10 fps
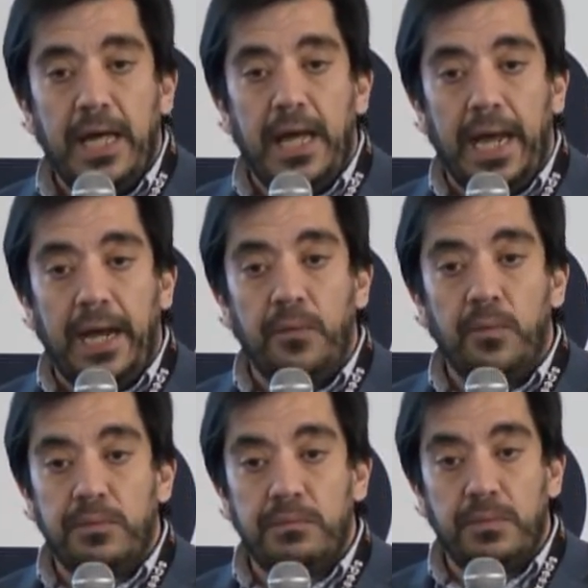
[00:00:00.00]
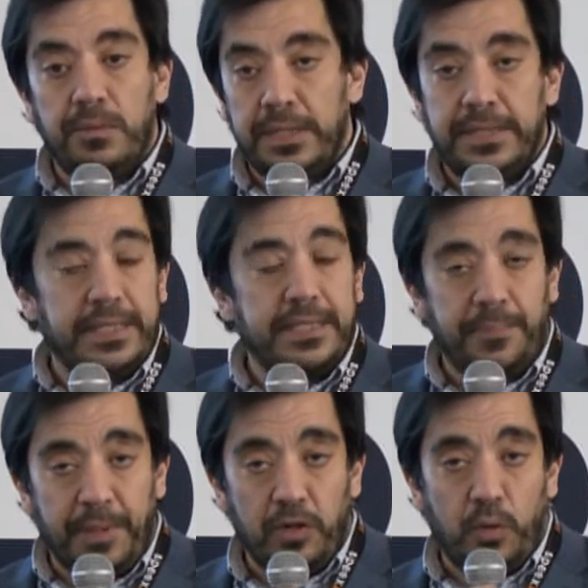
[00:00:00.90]
And the
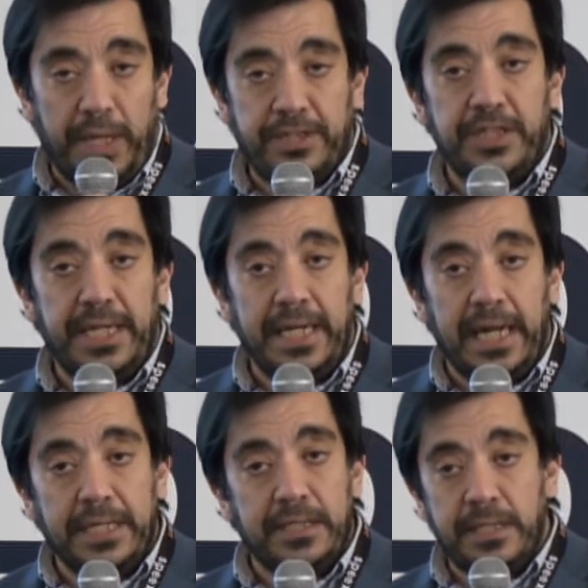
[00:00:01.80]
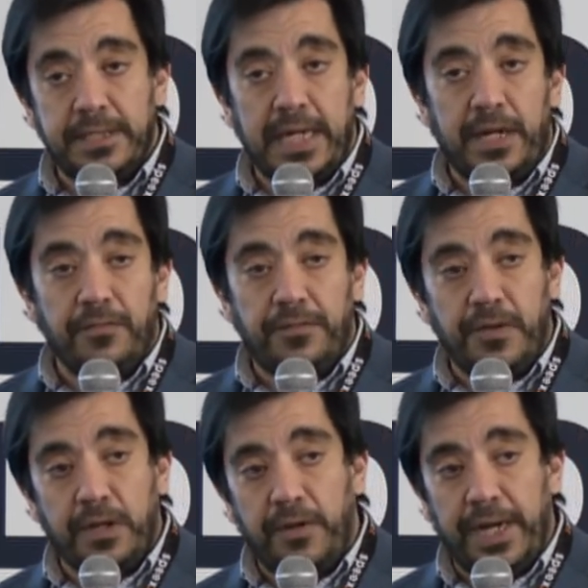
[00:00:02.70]
typical question at the start of a
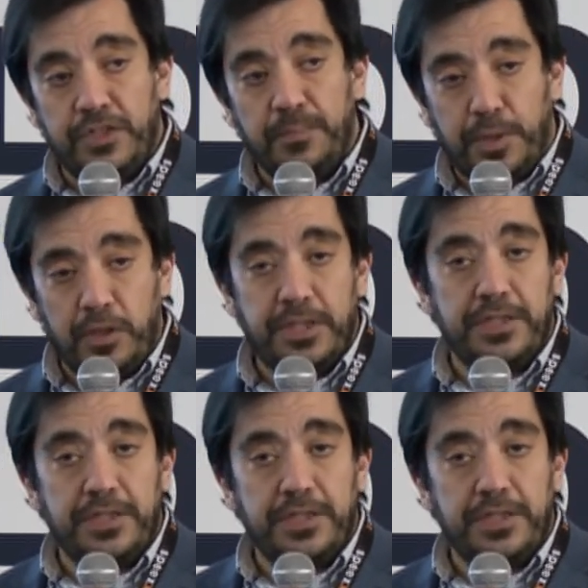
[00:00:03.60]
creation process: